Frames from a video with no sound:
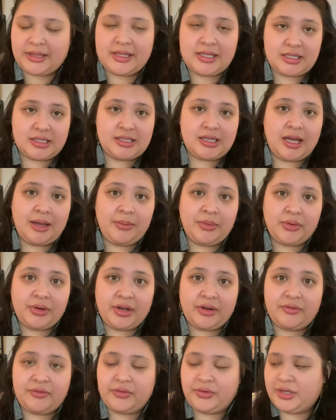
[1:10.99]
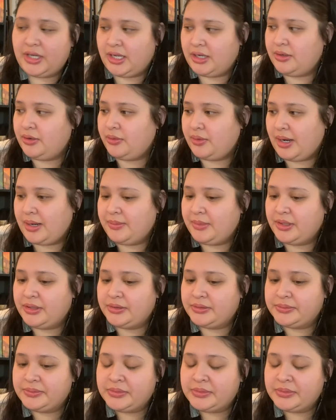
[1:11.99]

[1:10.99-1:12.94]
this time around for NaNoWriMo.